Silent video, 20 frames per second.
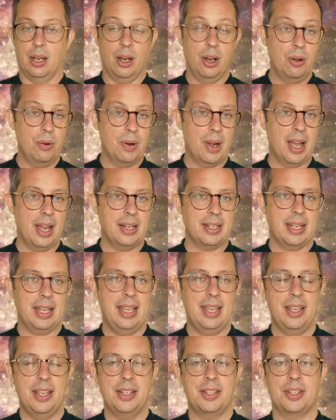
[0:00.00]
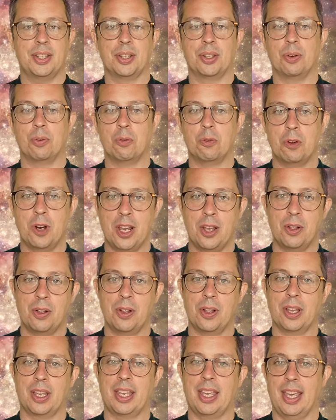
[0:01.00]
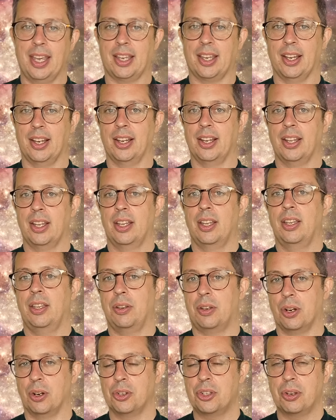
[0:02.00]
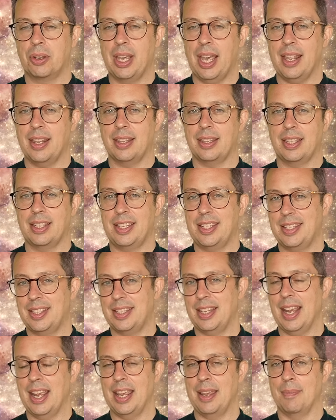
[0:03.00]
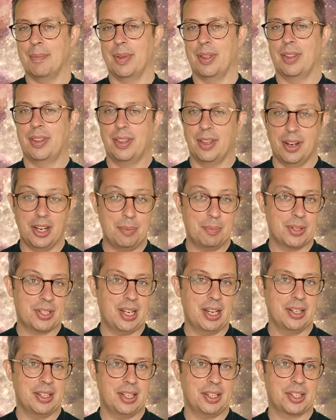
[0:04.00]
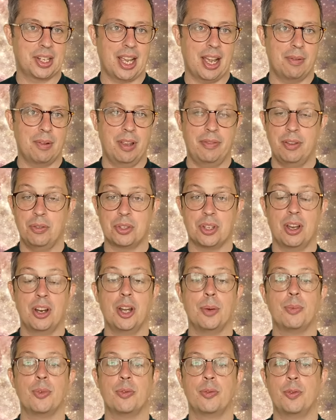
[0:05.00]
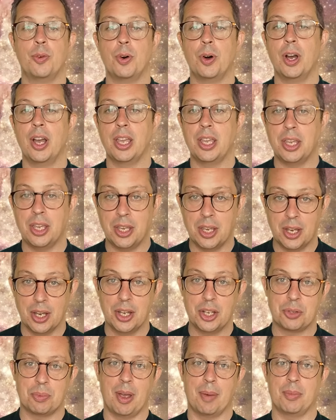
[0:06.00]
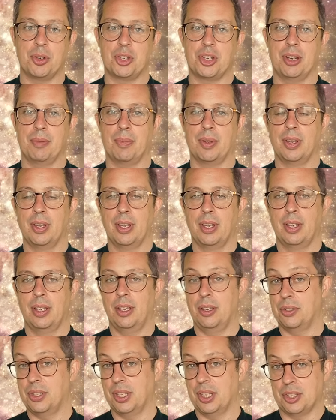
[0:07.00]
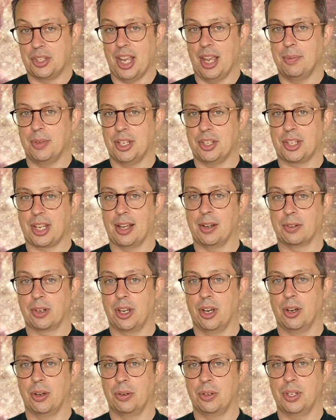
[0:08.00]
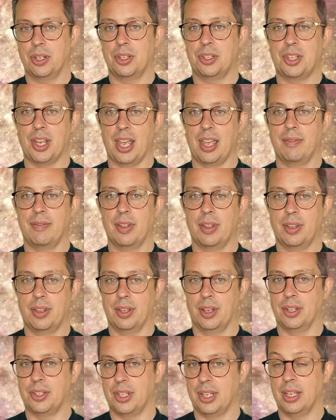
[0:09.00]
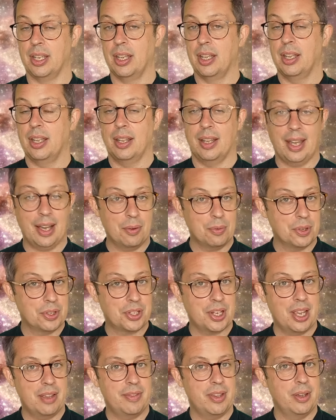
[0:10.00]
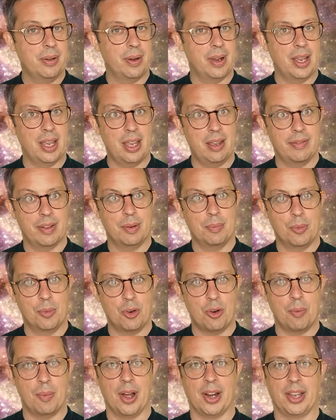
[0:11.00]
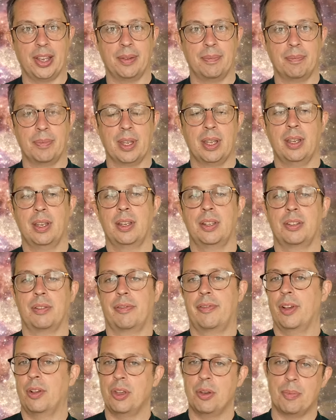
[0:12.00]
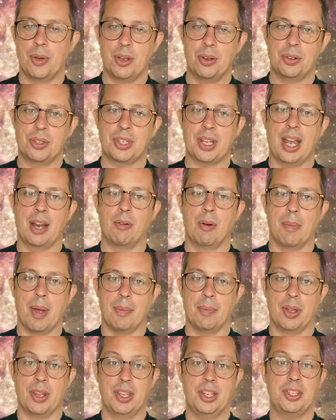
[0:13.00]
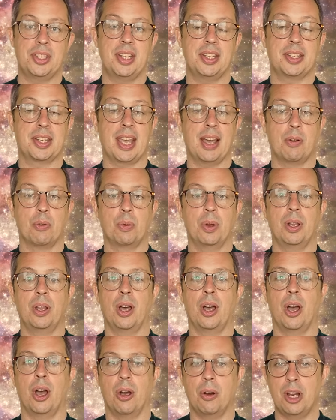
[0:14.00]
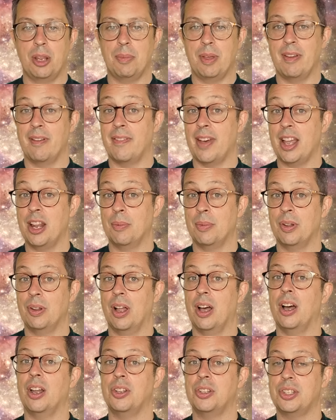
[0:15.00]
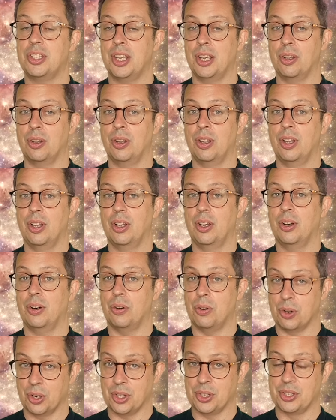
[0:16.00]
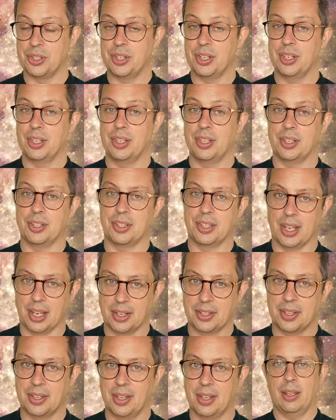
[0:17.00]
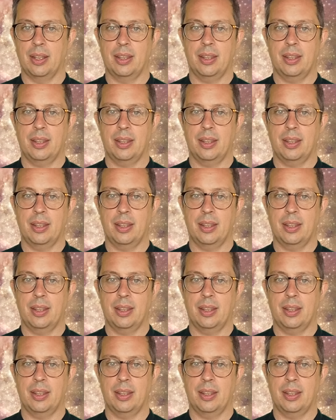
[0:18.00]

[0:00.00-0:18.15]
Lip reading: Oh, and here's the real kicker. You can also get the same 30% discount if you sign up for a year's membership using the same discount code SAVE30. That will save you even more money. So fill your boots, and remember, this discount will only be available until August the 6th.